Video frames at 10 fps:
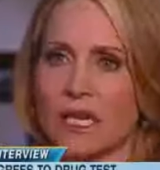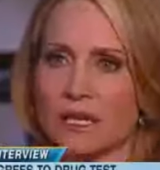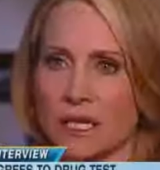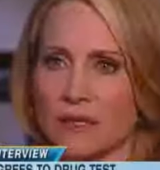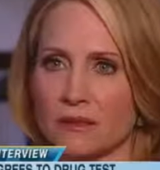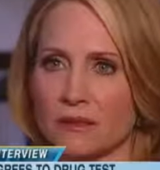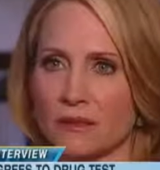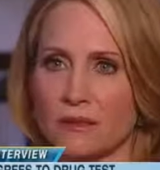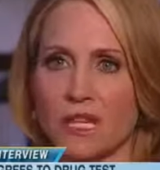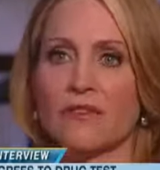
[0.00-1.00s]
stay clean?
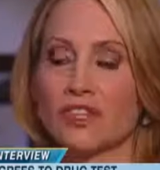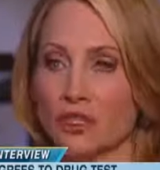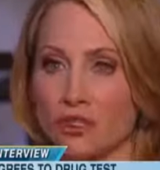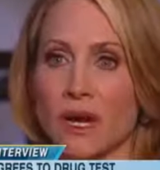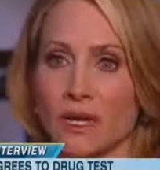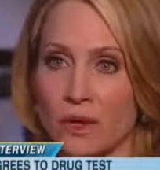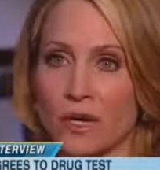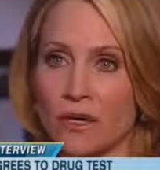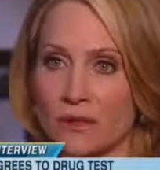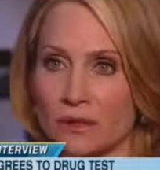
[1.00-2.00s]
Given uh, your track
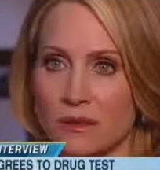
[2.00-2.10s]
record,